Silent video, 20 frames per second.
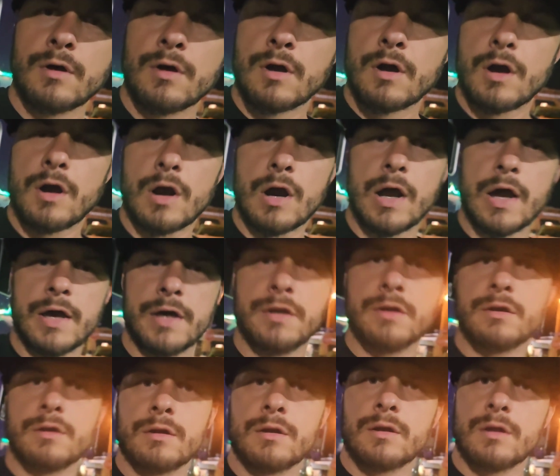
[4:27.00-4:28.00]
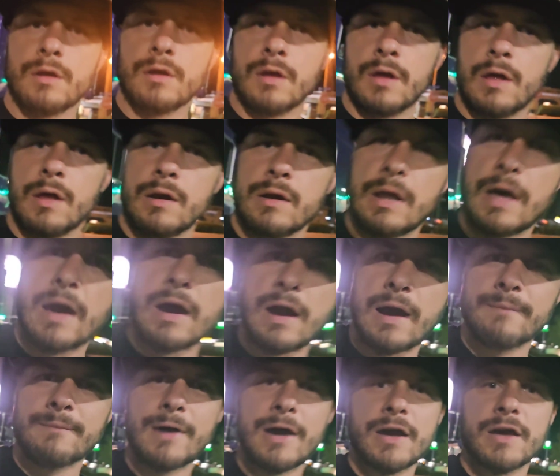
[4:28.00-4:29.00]
All right. Now,
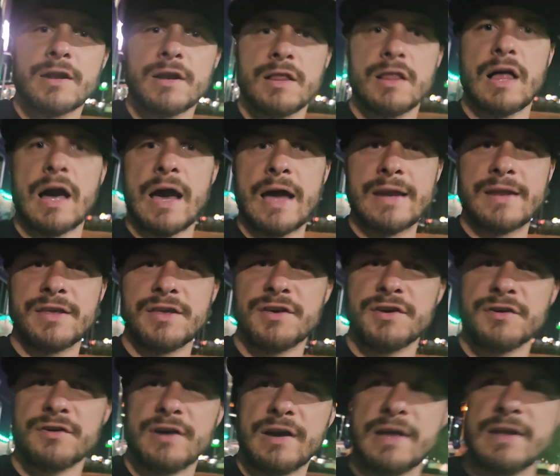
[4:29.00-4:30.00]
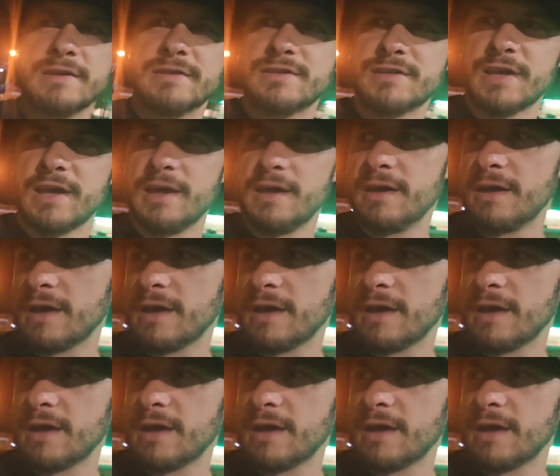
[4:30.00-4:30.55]
I'm not going to lie to you and say